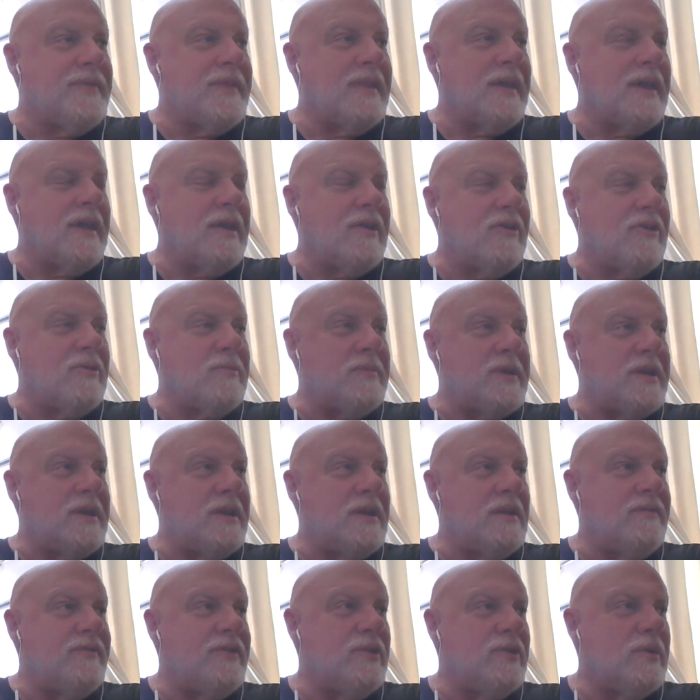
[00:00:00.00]
I heard him in an
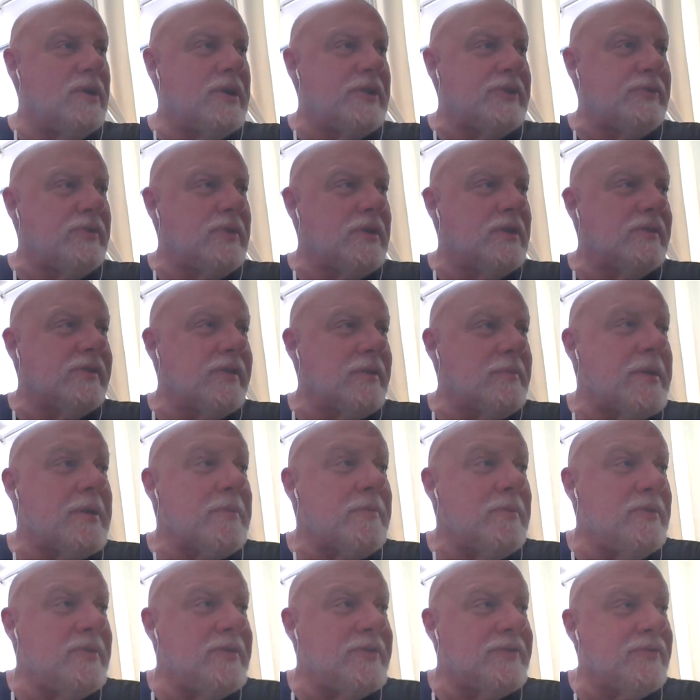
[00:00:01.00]
interview once where he goes, I make
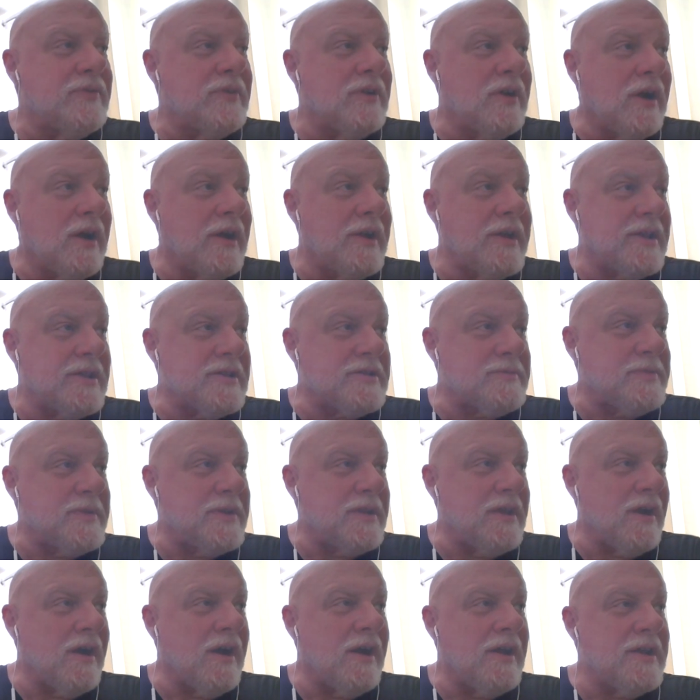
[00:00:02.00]
movies for an audience, but
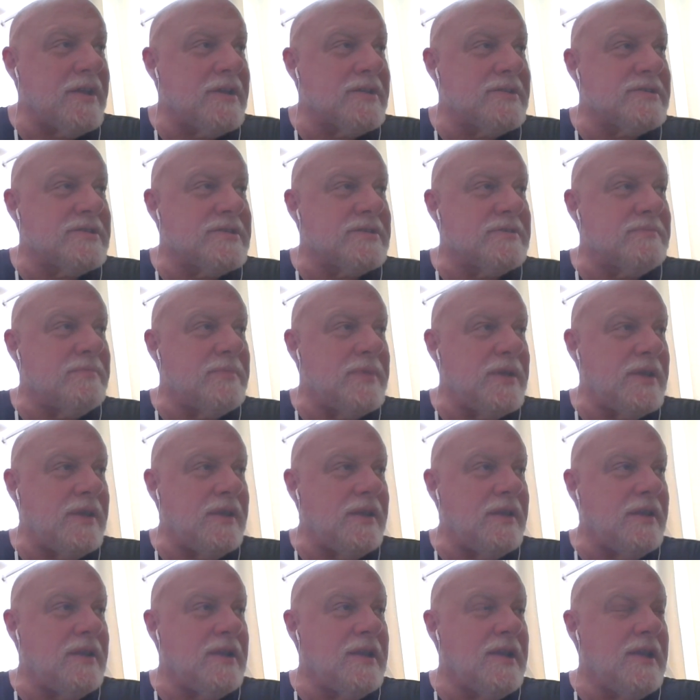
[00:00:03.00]
the audience is
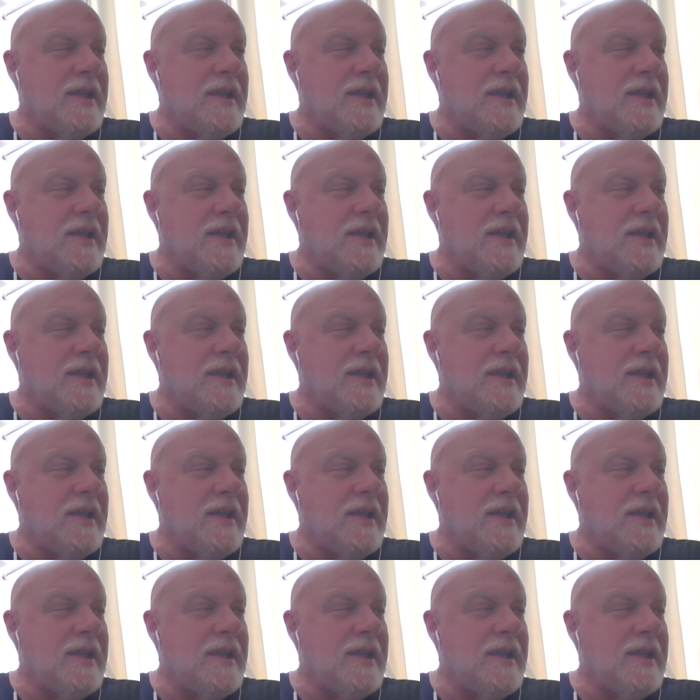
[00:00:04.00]
me.